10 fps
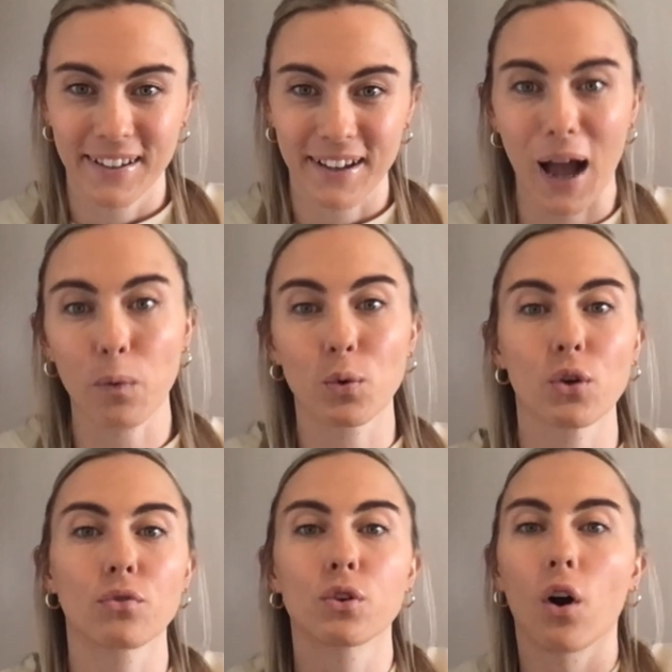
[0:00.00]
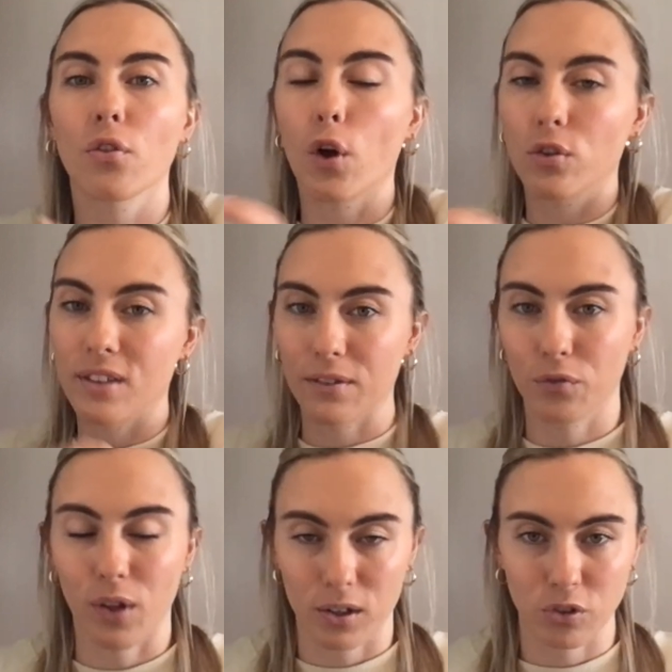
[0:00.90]
I wouldn't have got those
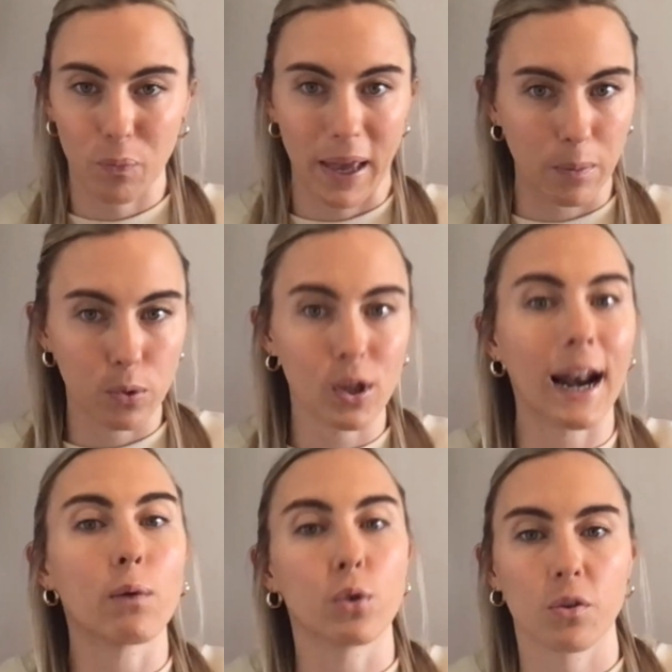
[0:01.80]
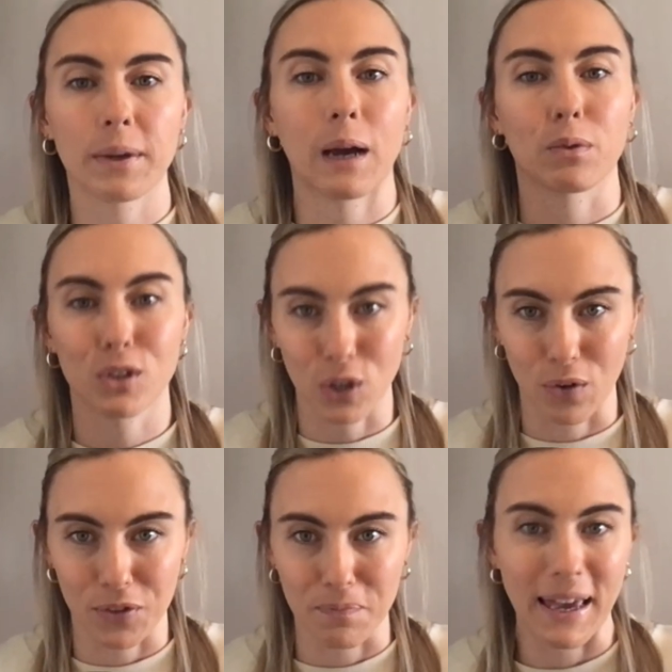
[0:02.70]
influx of people and I wouldn't have been able to
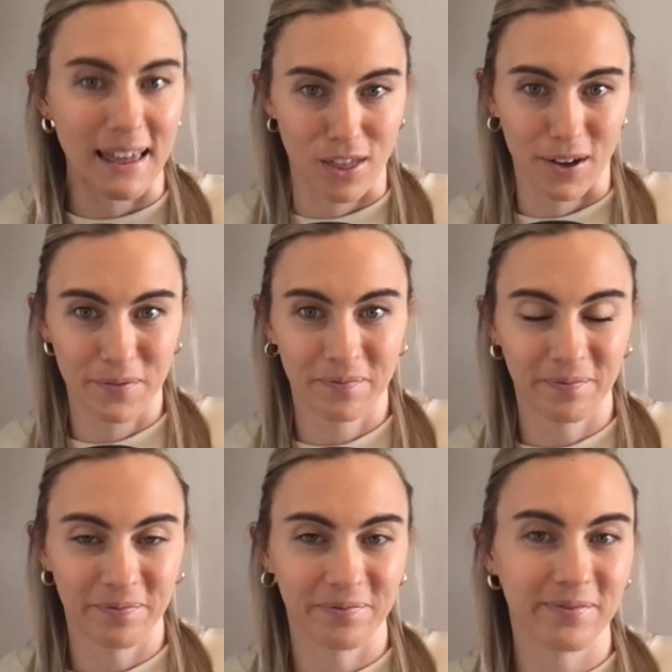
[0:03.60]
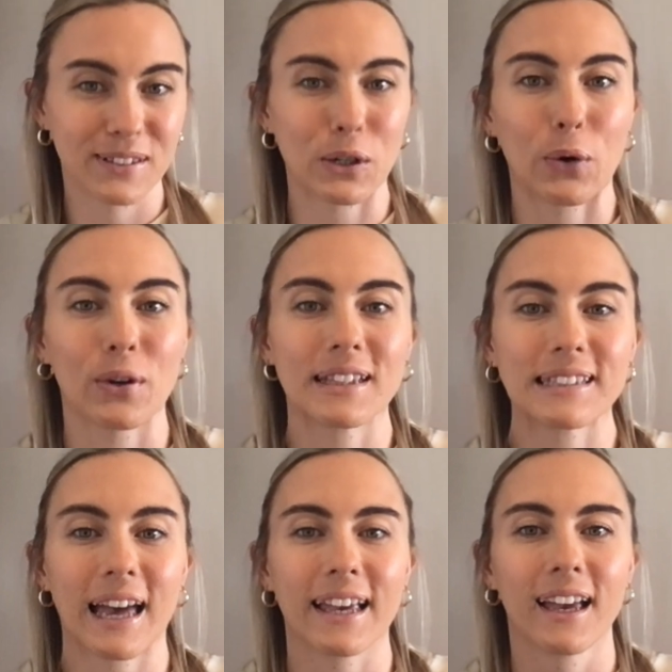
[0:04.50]
serve them either. So it's
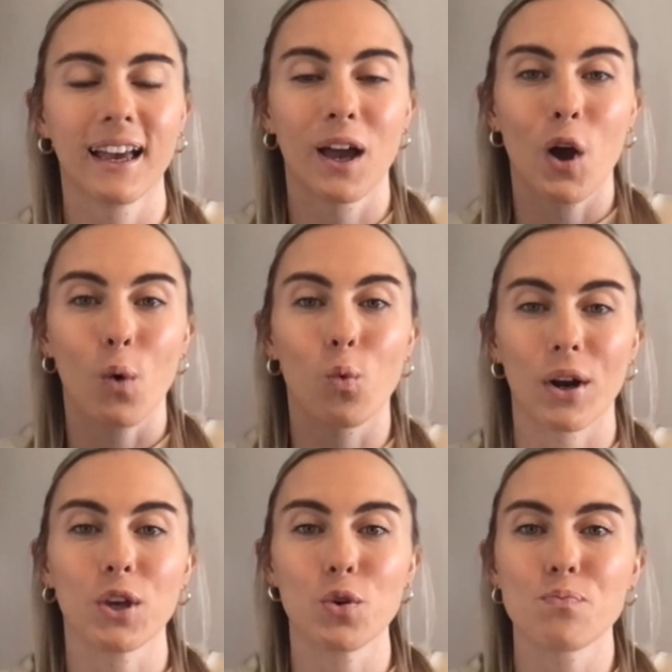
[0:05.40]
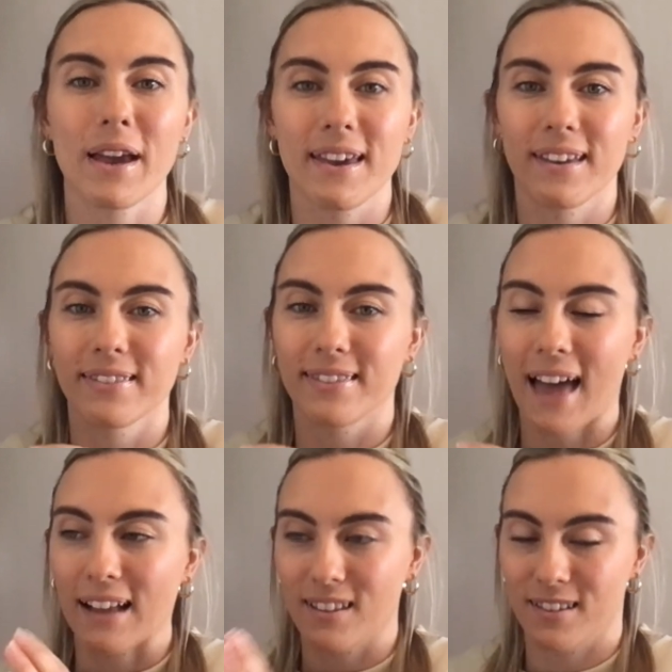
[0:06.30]
like, what are you making
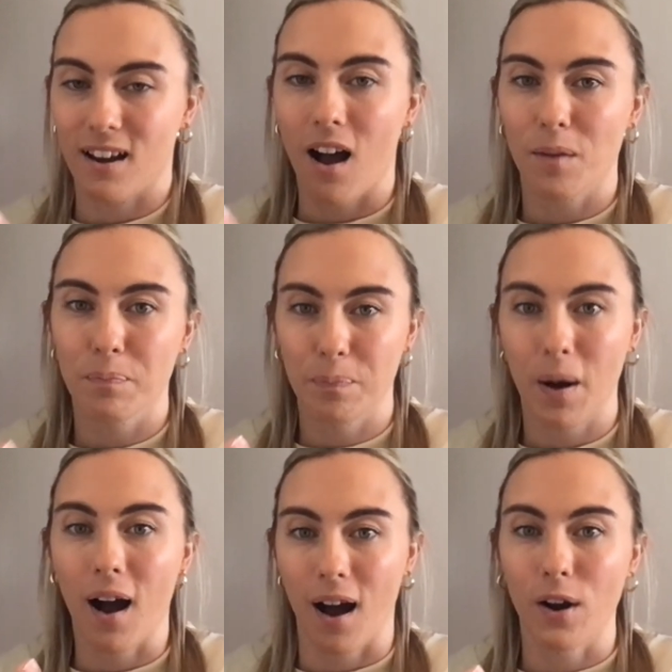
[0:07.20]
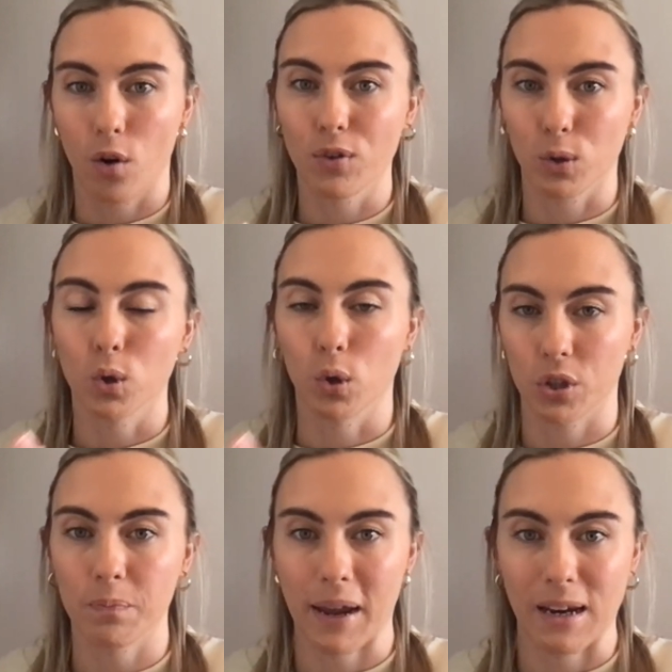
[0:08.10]
that start part of your
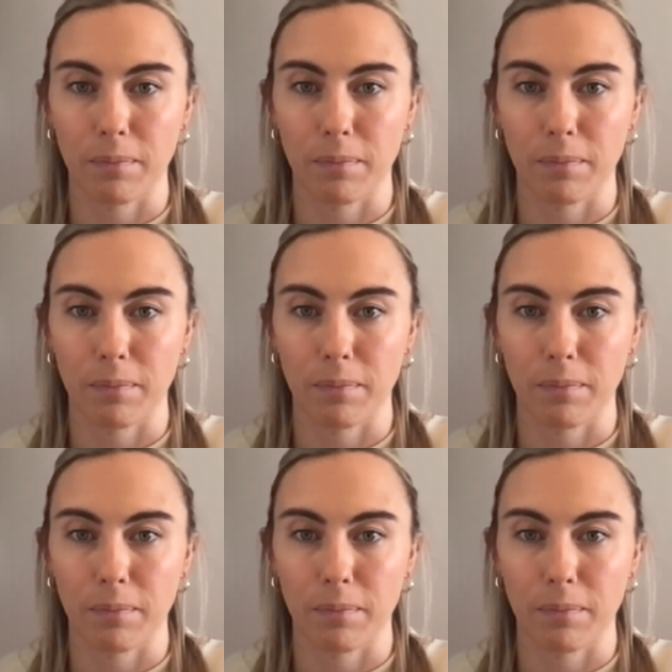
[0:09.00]
launch mean?